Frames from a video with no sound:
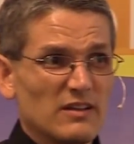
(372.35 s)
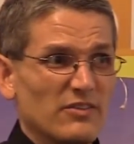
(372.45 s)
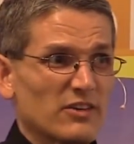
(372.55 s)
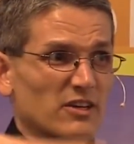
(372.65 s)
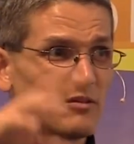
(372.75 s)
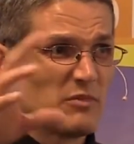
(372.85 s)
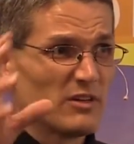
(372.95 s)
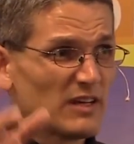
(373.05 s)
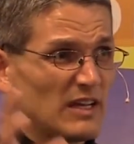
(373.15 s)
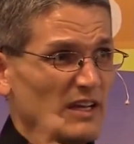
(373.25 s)
the
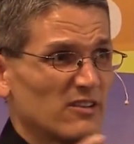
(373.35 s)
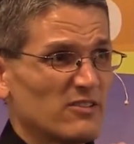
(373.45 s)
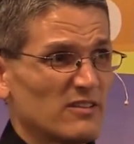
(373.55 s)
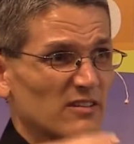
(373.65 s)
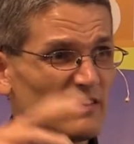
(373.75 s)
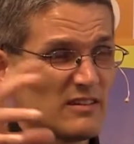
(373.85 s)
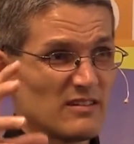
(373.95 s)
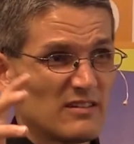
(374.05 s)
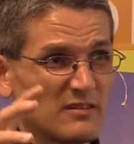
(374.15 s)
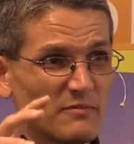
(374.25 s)
communication
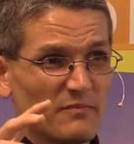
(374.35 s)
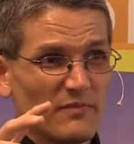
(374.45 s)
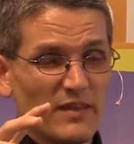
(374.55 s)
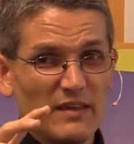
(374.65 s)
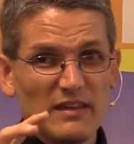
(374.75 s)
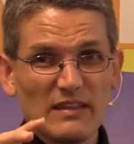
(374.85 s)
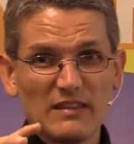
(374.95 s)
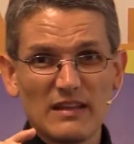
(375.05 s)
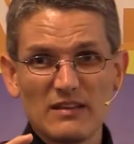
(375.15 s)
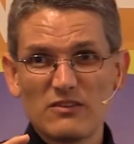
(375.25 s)
system
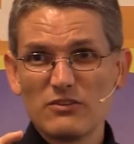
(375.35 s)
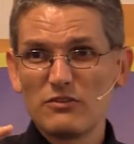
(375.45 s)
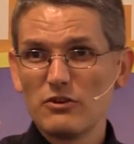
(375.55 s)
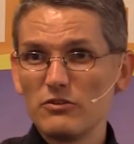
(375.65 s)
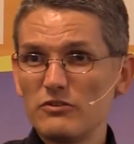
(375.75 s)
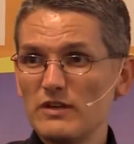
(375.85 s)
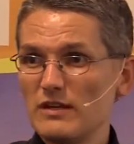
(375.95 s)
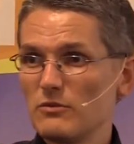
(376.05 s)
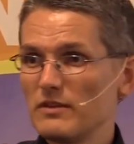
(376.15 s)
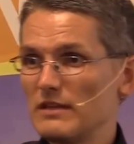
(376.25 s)
that's
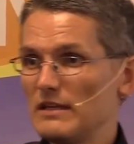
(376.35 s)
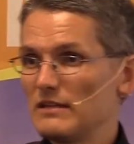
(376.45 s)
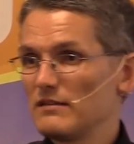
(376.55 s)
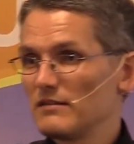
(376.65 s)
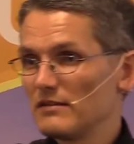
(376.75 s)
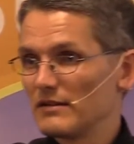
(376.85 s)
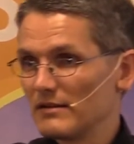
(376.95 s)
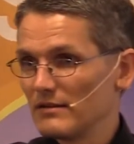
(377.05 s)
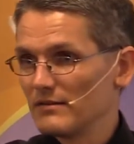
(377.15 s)
associated with insulin